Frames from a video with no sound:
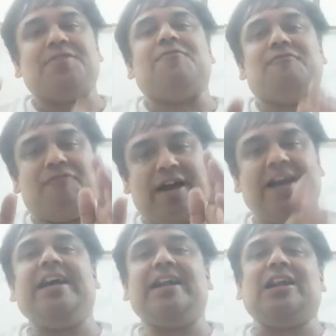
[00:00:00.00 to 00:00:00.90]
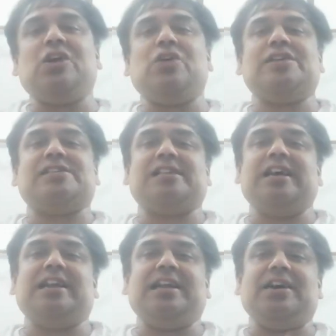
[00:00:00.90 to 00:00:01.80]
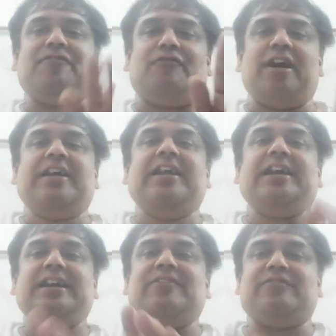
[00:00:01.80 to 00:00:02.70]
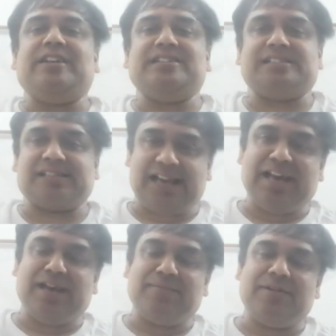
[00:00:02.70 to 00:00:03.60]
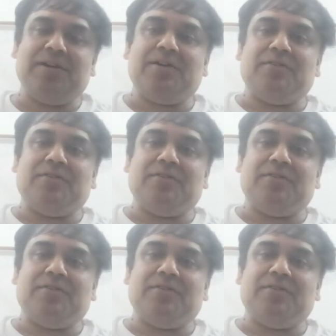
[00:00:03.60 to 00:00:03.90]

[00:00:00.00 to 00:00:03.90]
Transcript: Very analogously in a finite difference scheme,